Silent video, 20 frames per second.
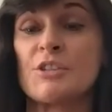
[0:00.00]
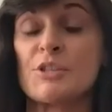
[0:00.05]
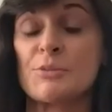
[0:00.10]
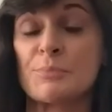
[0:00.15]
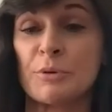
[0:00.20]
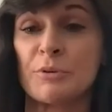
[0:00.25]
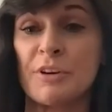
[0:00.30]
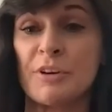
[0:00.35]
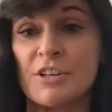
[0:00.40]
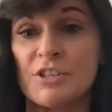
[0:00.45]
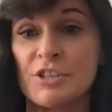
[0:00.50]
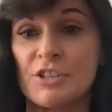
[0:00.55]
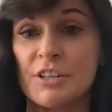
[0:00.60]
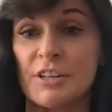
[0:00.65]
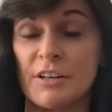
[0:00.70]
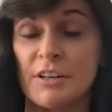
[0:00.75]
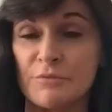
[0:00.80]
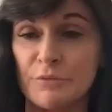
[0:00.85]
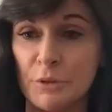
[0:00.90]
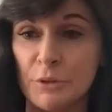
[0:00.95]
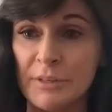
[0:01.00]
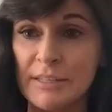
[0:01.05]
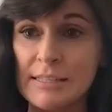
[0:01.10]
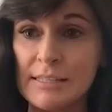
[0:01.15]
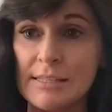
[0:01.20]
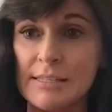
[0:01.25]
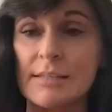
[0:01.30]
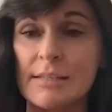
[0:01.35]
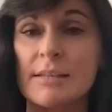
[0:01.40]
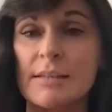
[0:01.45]
inspiration and
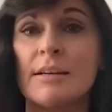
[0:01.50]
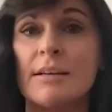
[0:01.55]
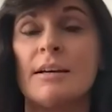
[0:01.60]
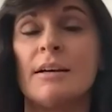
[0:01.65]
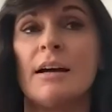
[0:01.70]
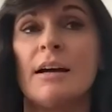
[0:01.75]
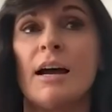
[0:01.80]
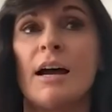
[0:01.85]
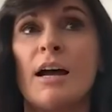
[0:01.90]
influence,